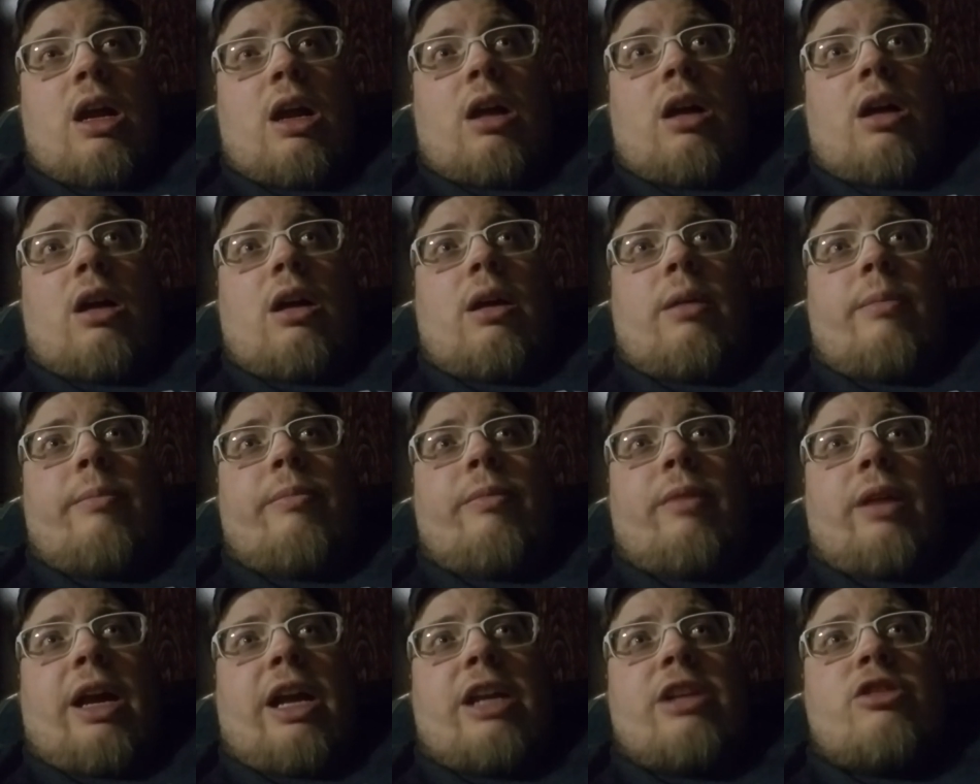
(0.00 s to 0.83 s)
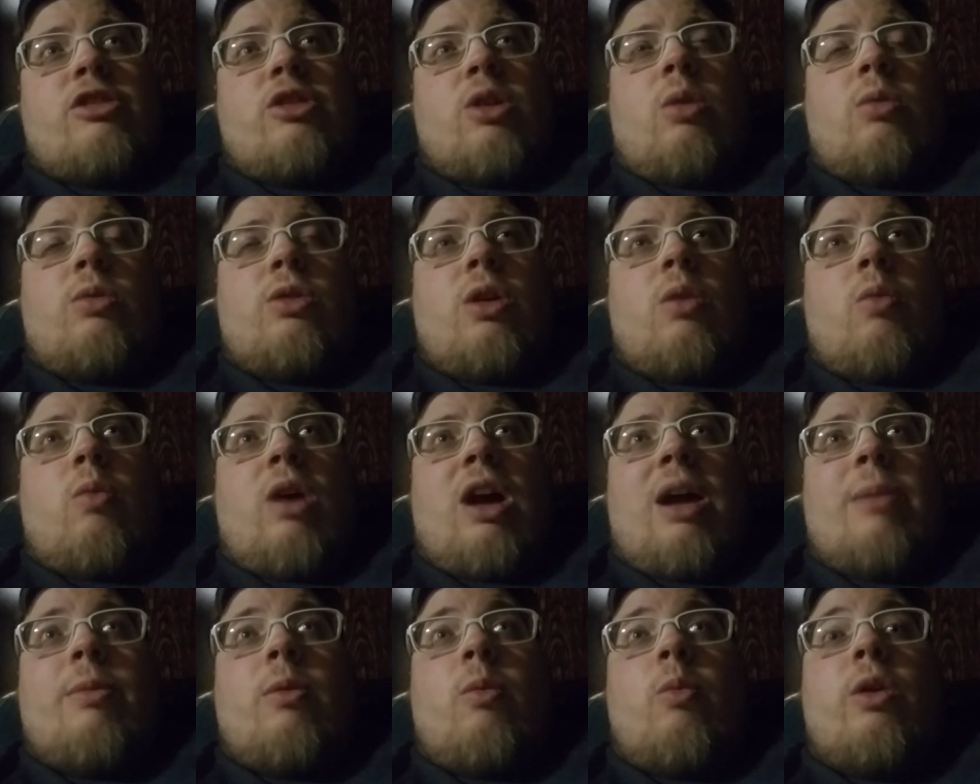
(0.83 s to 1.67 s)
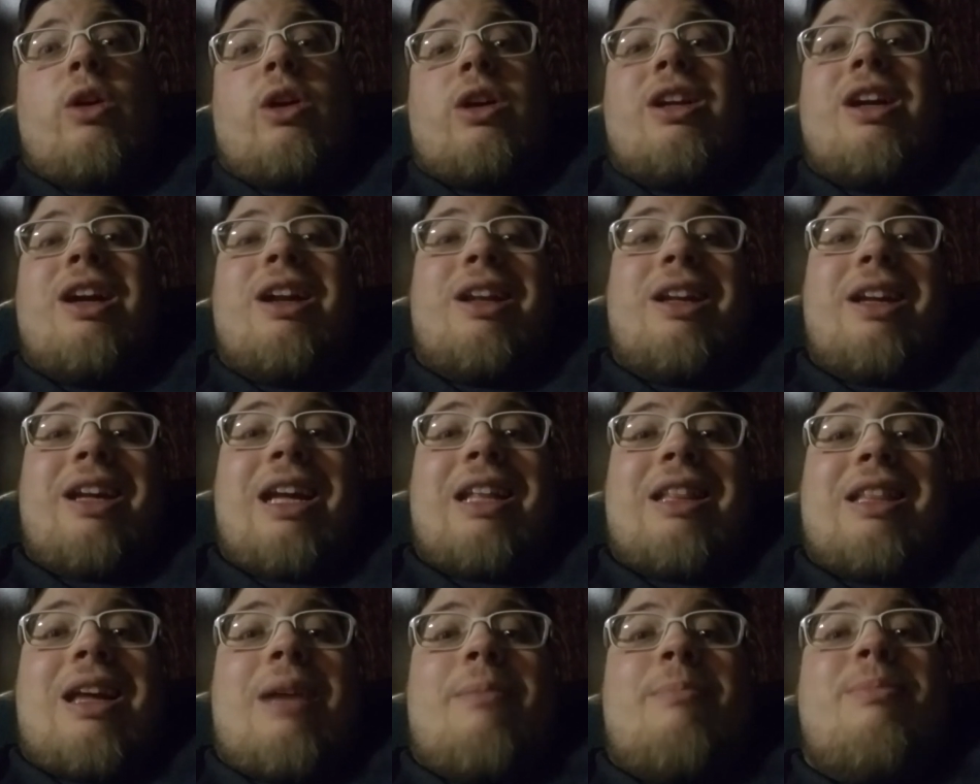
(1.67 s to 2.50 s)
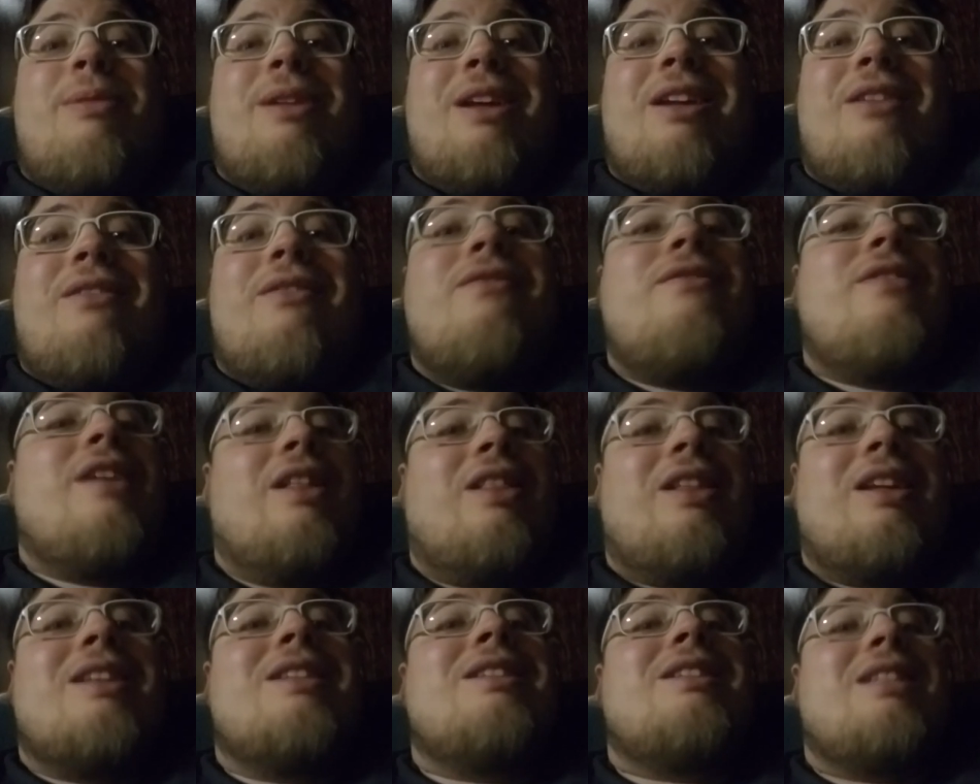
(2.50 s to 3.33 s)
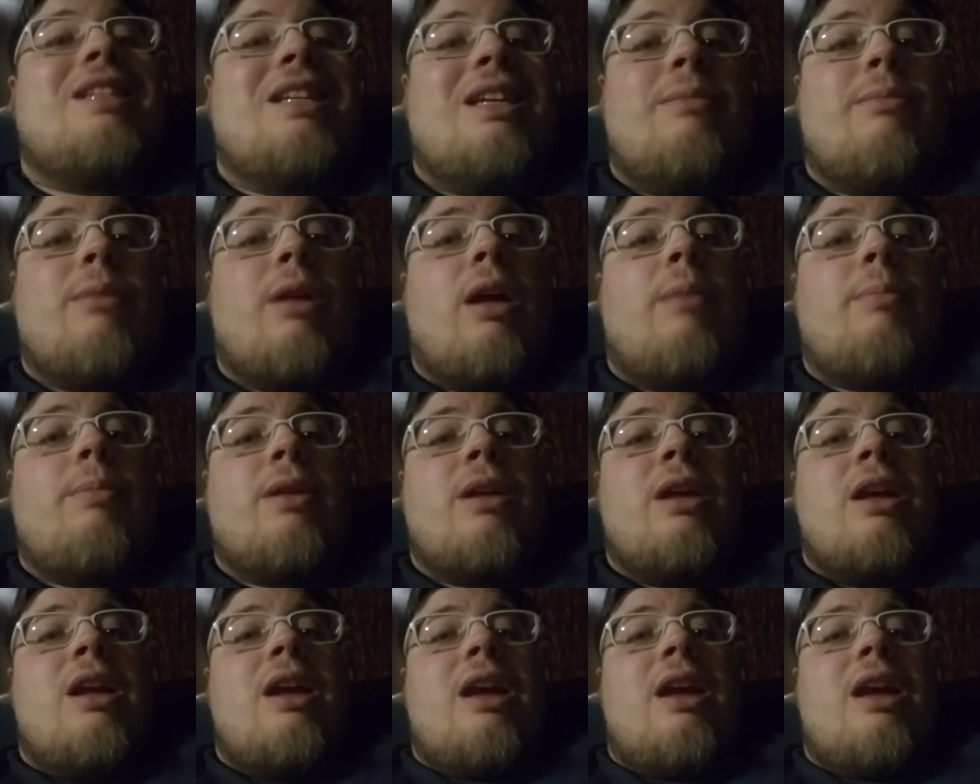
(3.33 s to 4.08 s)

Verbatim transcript: Um, I don't know why, but we're going to get that big villain team up,